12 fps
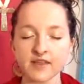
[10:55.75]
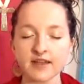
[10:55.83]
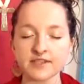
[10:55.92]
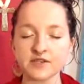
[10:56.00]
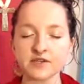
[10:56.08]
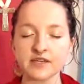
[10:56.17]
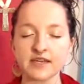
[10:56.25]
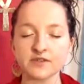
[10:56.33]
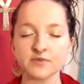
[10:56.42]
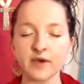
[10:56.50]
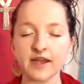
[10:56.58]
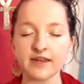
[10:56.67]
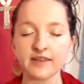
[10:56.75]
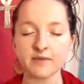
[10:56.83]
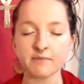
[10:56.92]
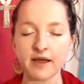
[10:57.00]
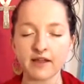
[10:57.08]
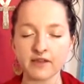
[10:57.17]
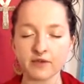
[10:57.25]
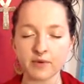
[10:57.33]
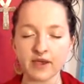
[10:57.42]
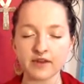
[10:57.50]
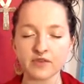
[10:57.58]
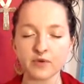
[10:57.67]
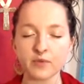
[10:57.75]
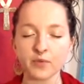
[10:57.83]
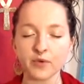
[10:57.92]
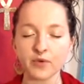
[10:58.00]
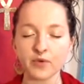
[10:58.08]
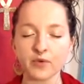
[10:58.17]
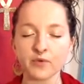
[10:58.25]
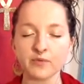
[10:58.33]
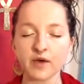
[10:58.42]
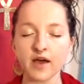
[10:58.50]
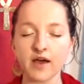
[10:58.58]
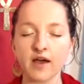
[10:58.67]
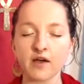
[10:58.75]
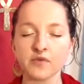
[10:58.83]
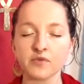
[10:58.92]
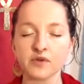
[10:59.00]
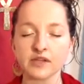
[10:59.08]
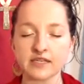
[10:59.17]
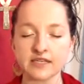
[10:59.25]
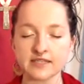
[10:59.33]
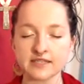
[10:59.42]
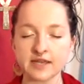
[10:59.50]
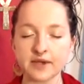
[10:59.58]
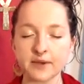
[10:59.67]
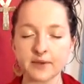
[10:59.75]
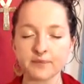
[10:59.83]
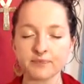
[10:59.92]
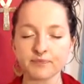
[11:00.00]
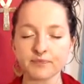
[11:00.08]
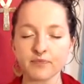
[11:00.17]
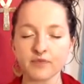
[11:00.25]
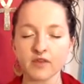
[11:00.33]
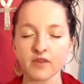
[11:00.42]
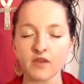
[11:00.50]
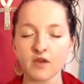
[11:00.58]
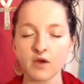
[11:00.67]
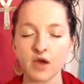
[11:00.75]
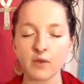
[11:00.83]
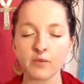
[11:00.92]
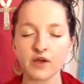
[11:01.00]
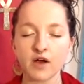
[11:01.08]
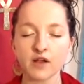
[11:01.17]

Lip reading: as you connect right in the belly, right in the womb, and releasing. And we call